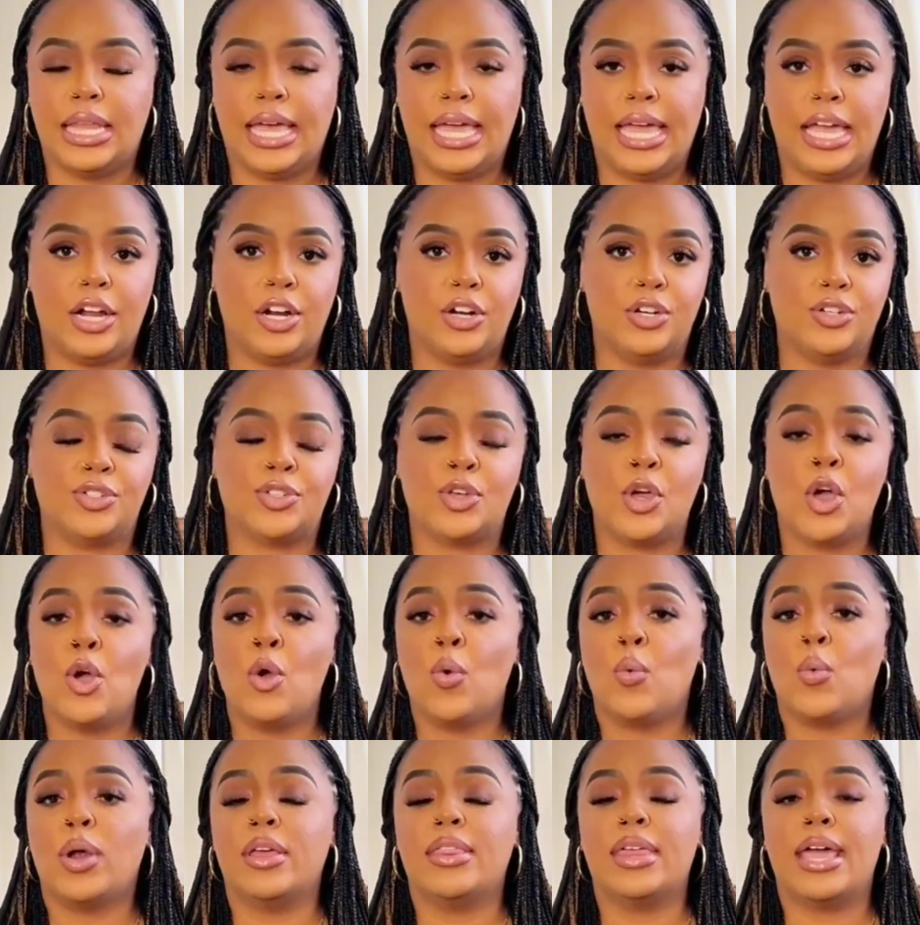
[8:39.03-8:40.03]

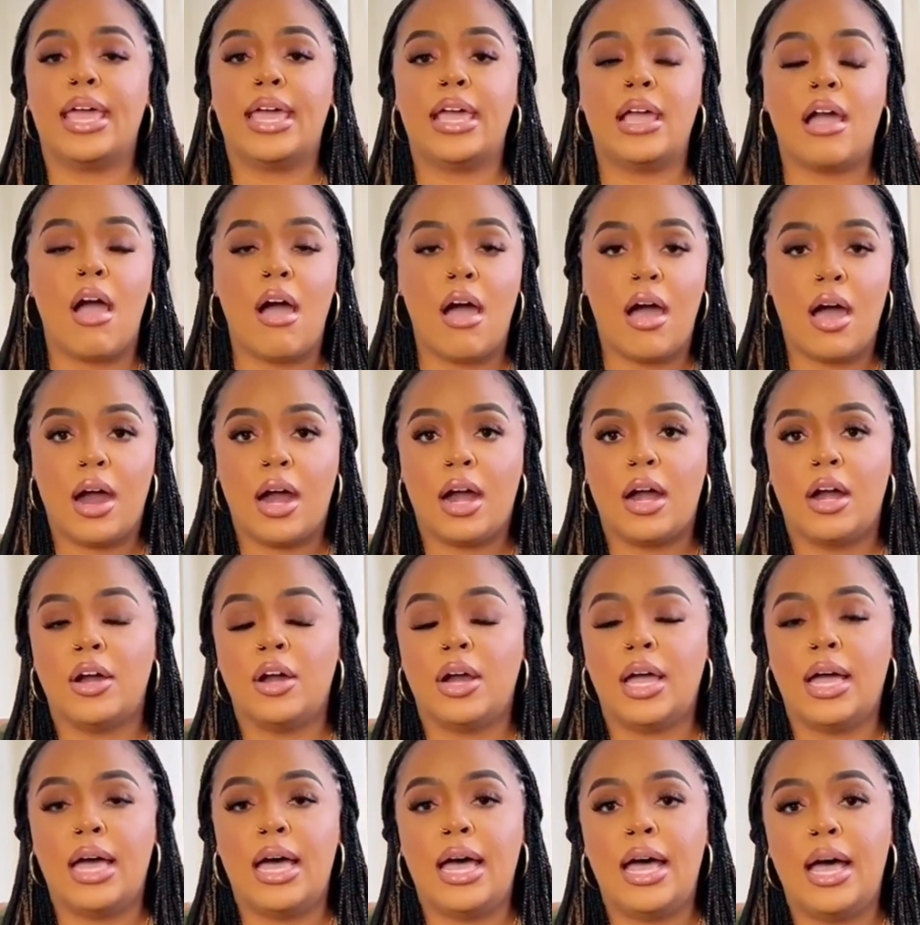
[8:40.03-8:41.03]
Baltasar opened the door
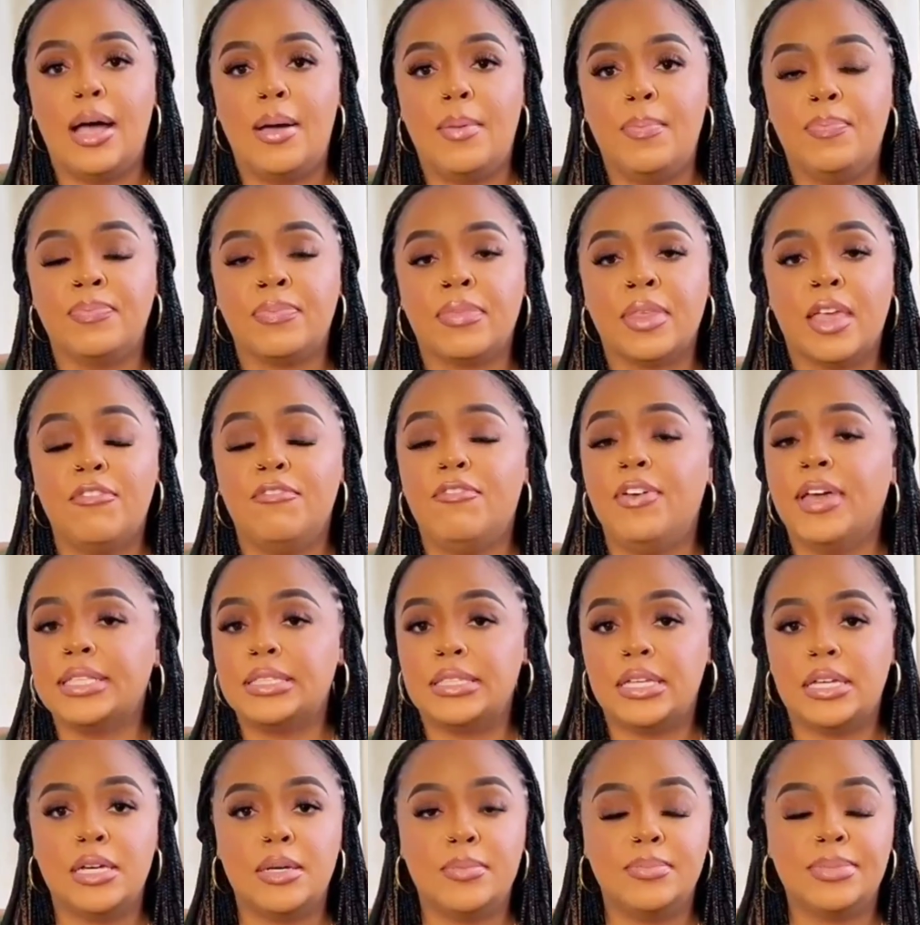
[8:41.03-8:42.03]
himself.
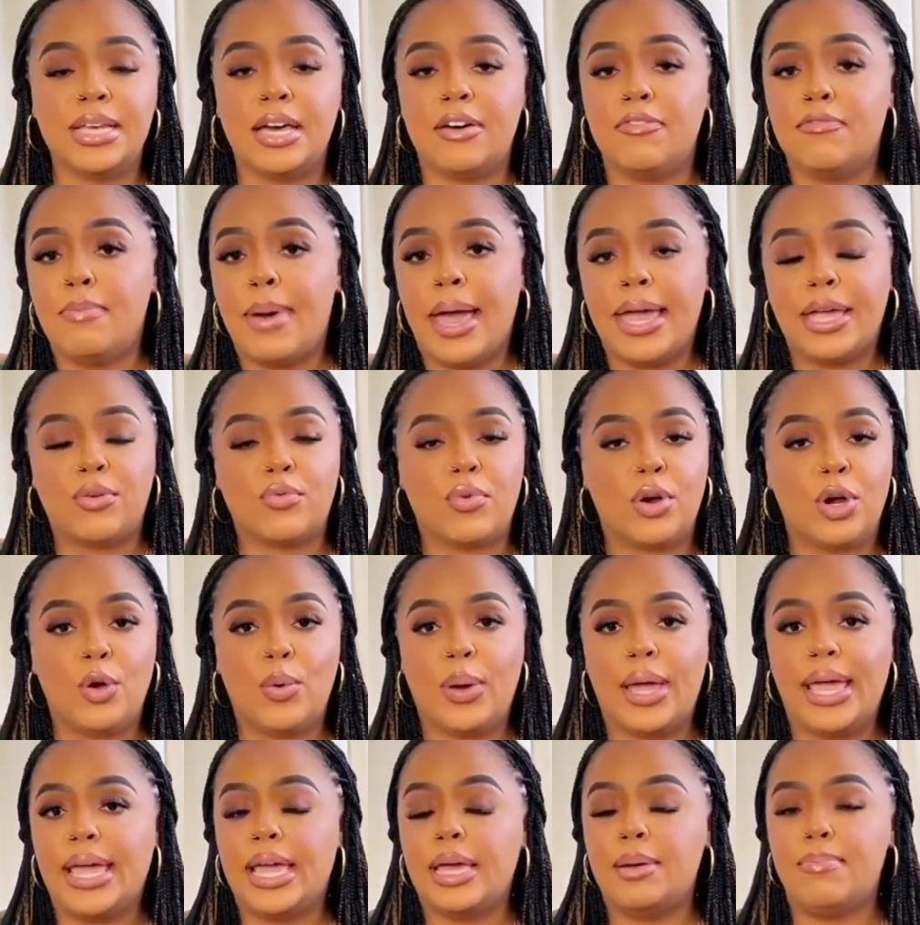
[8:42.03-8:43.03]
He
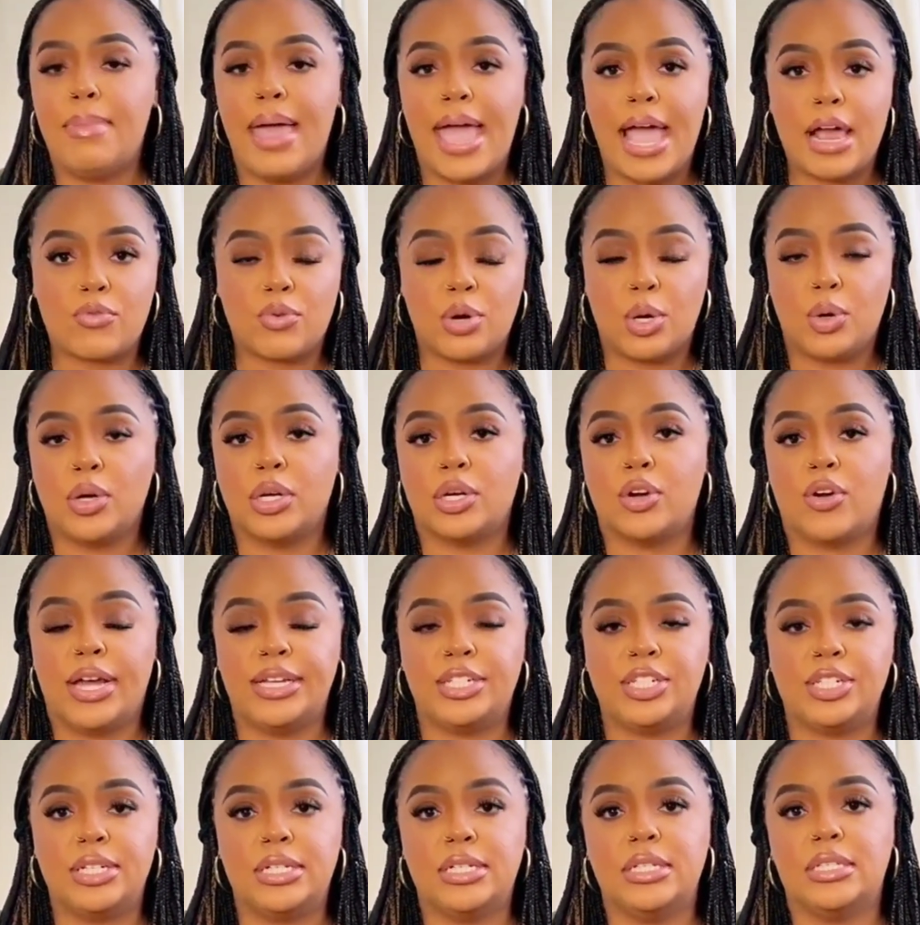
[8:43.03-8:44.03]
smiled and welcomed her
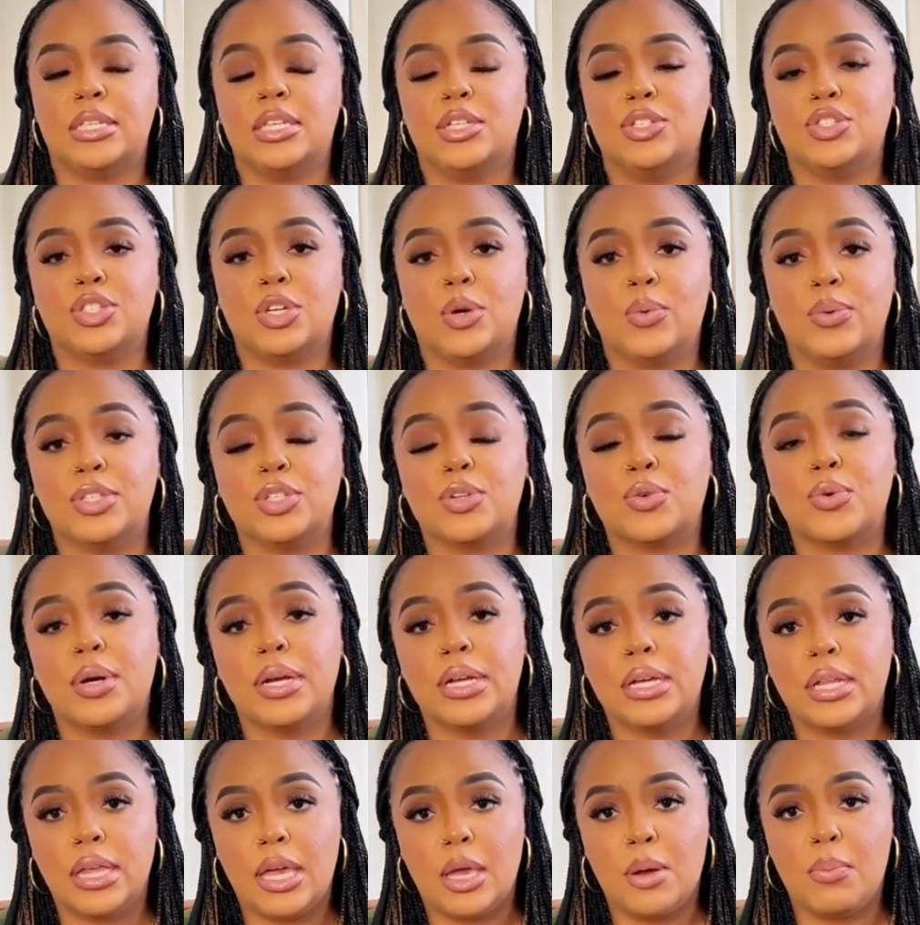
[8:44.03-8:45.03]
warmly.
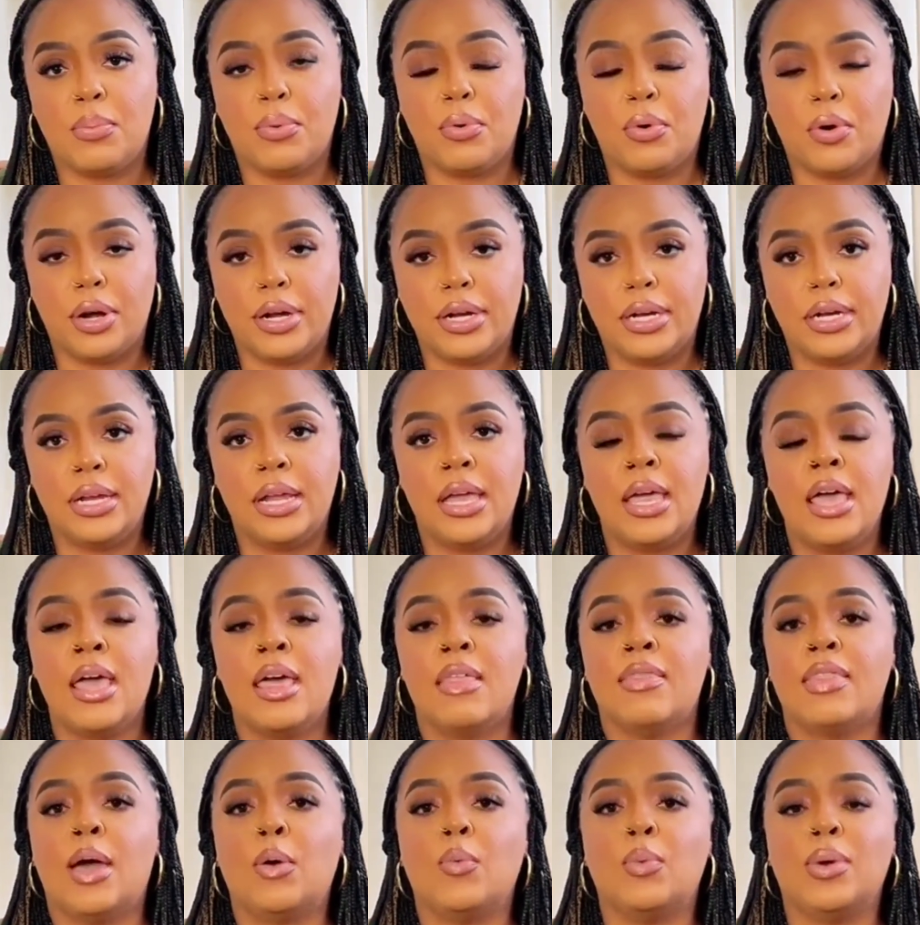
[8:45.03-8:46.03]
He was
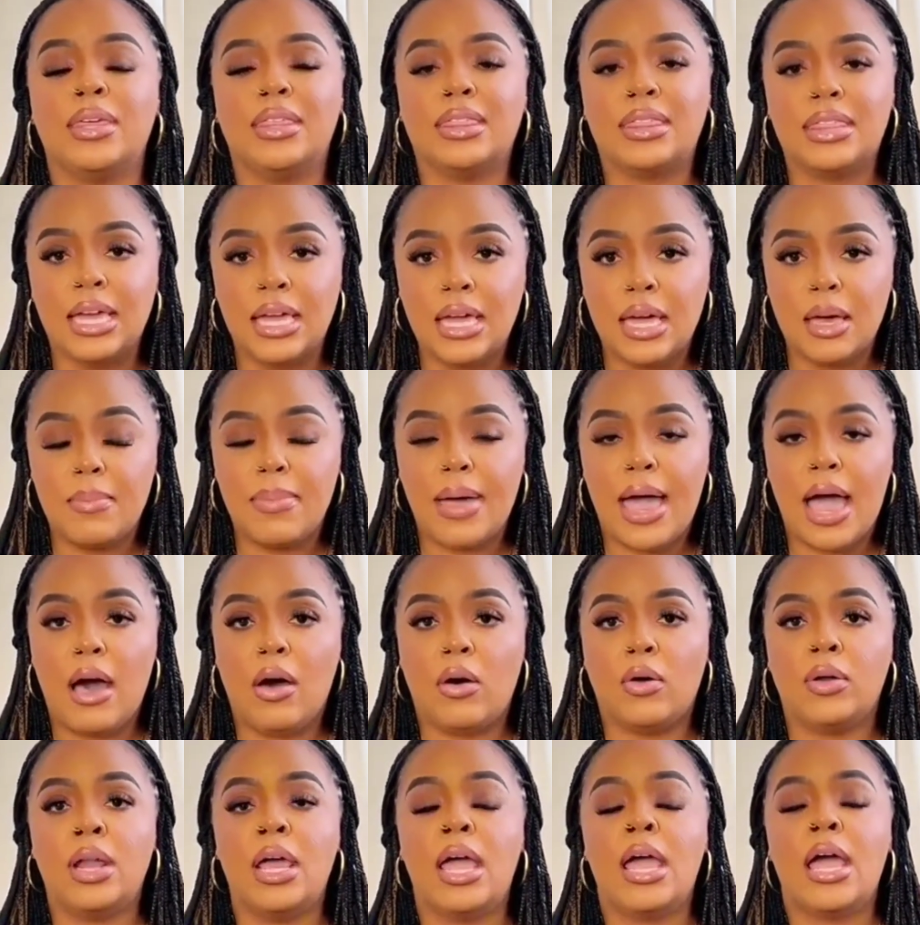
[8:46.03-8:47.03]
wearing a silk shirt
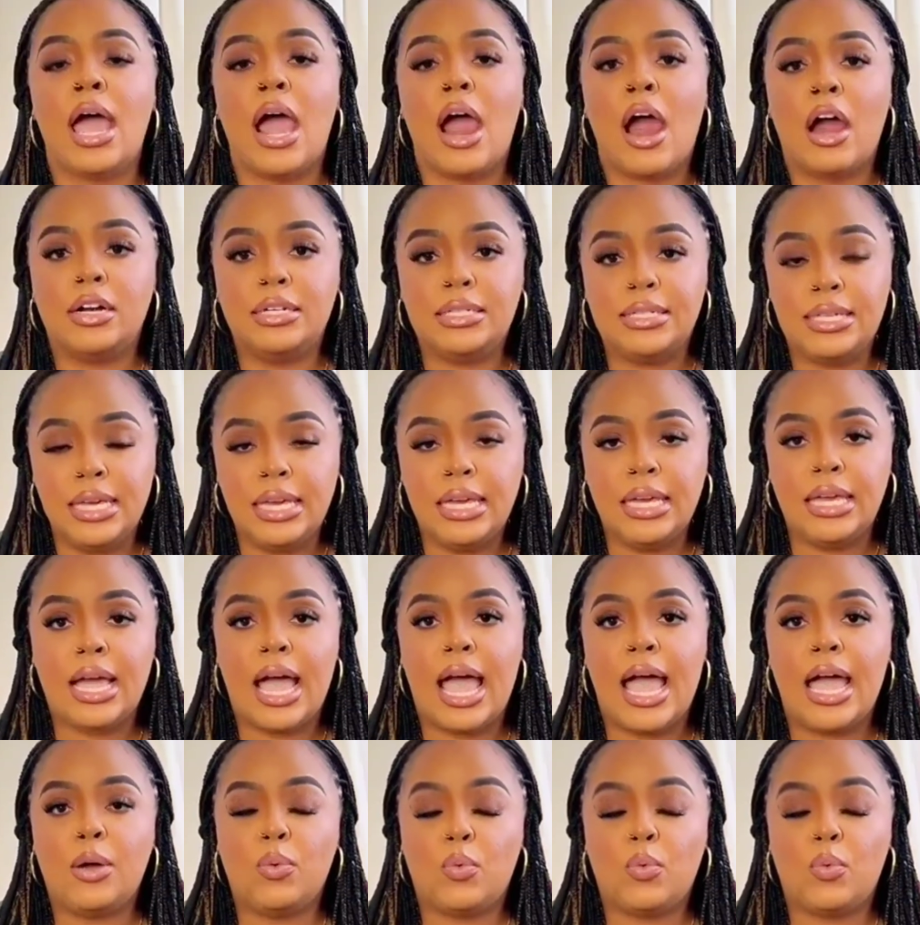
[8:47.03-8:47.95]
and gold jewelry.